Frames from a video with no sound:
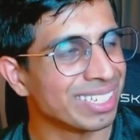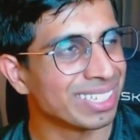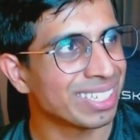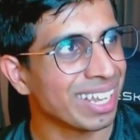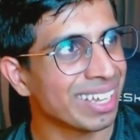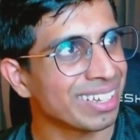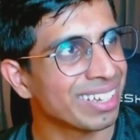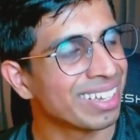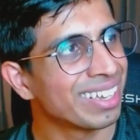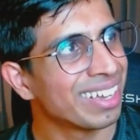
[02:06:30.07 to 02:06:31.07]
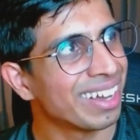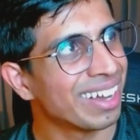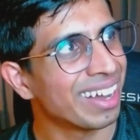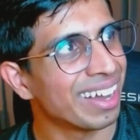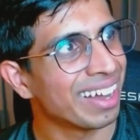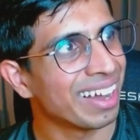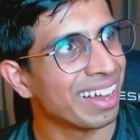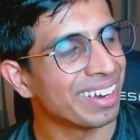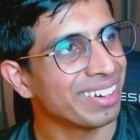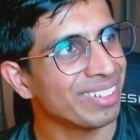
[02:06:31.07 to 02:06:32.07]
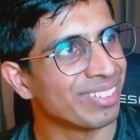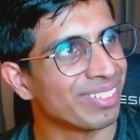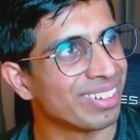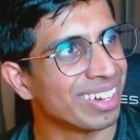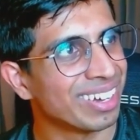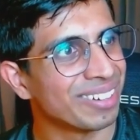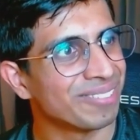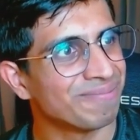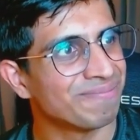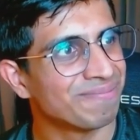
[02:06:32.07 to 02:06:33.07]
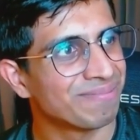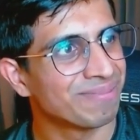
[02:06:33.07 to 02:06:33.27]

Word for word: dislike, I don't know. Um,